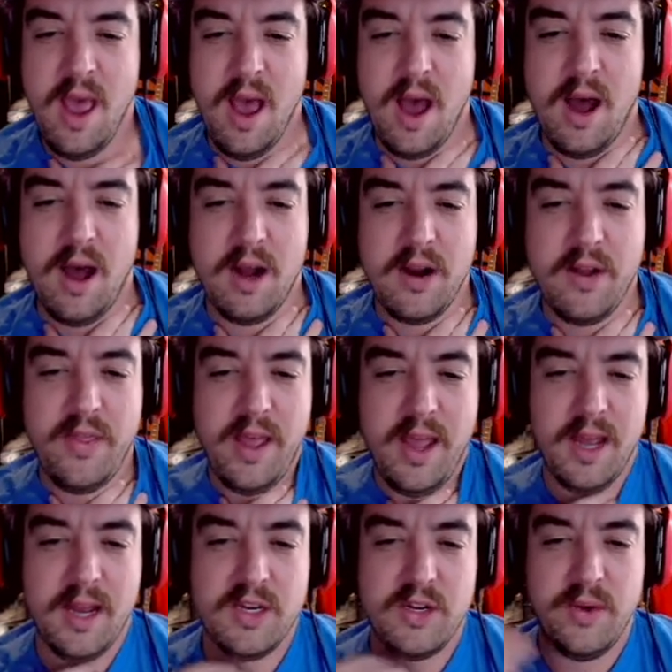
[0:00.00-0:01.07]
Are
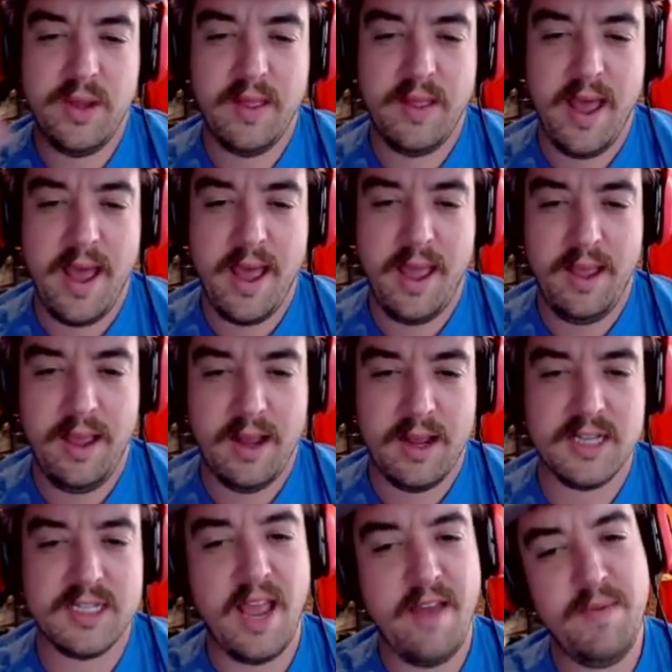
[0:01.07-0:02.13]
they doing that?
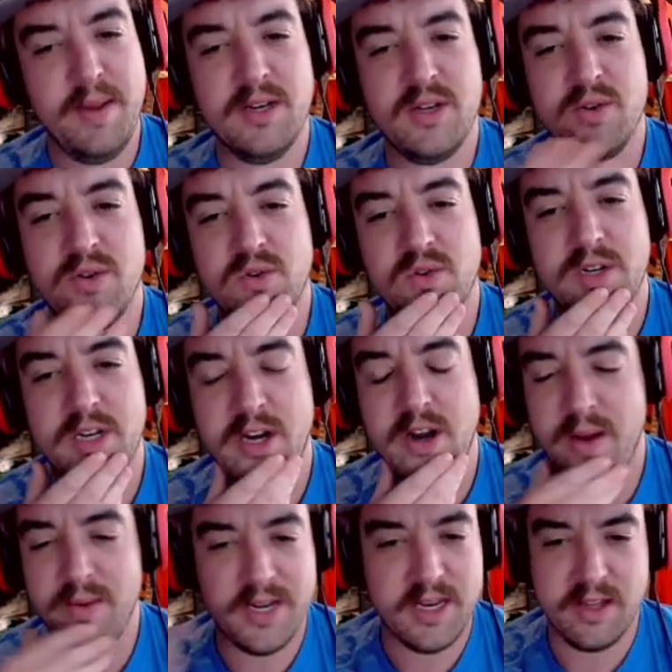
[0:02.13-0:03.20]
Because I've been told,
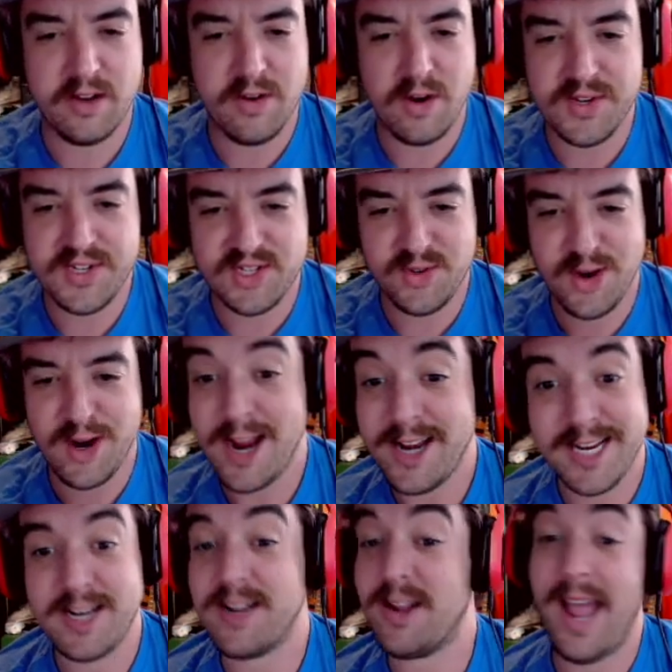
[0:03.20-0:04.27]
I went to the grow store. I
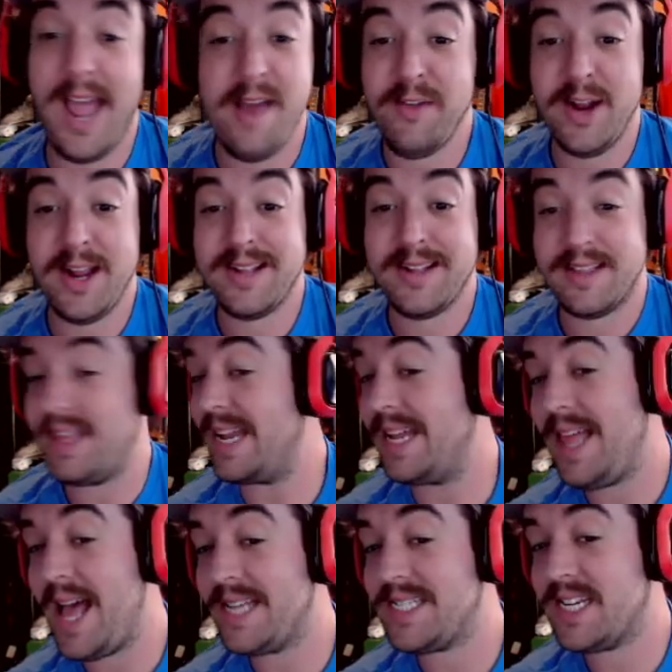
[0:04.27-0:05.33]
did the
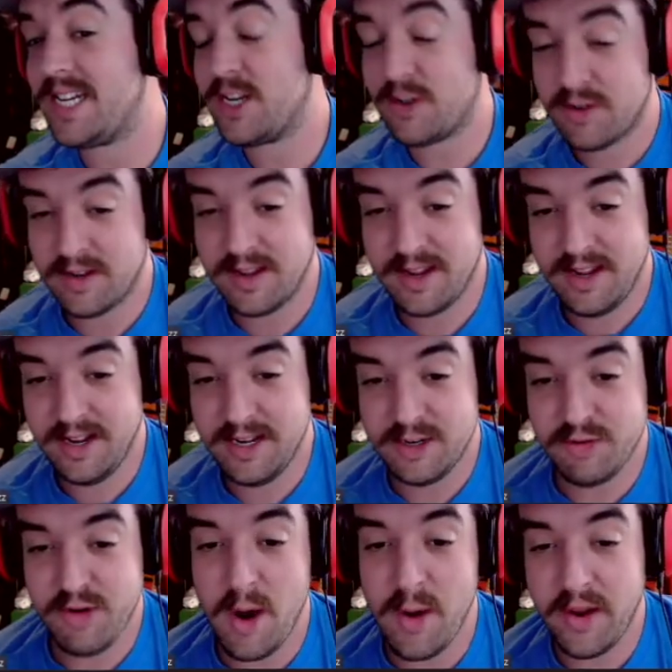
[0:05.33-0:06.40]
classic
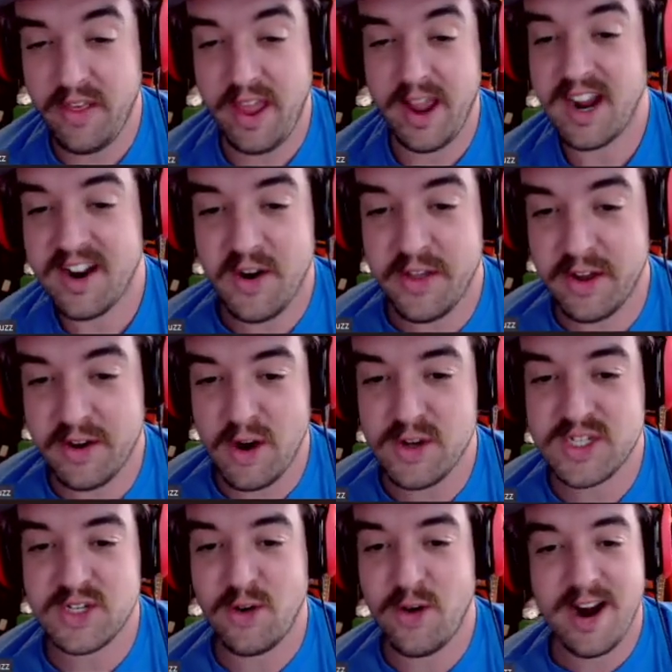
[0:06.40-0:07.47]
grower thing. Go to the grow
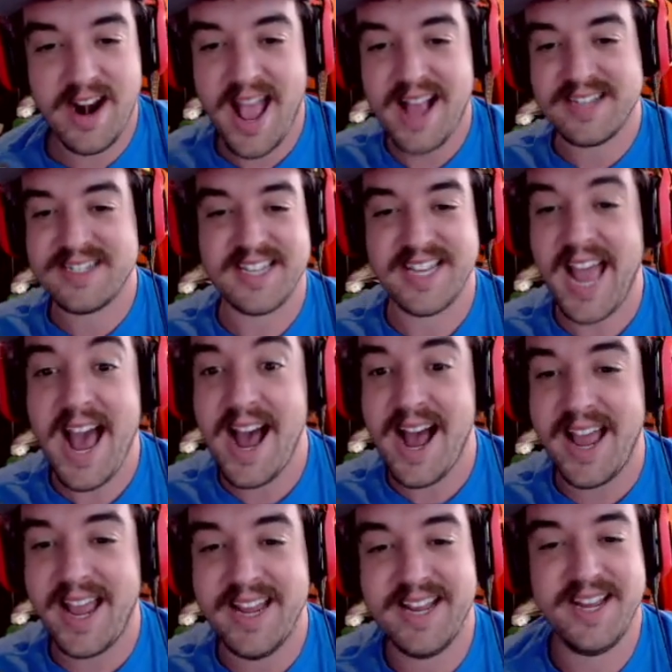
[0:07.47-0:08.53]
store and ask the
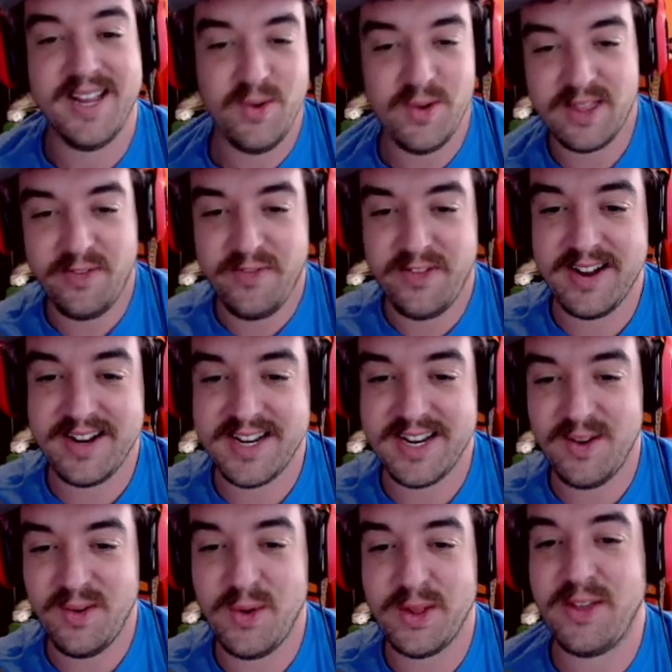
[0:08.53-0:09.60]
guy, what
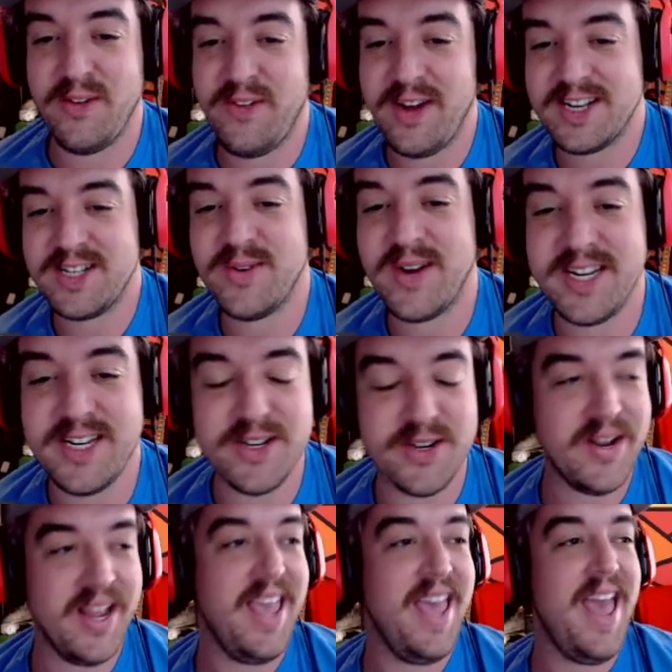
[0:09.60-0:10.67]
the fuck do I
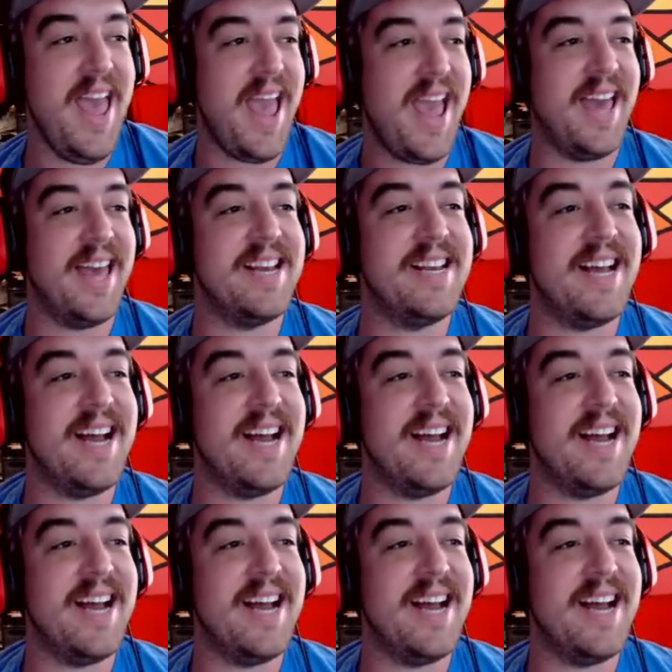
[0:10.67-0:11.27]
do? And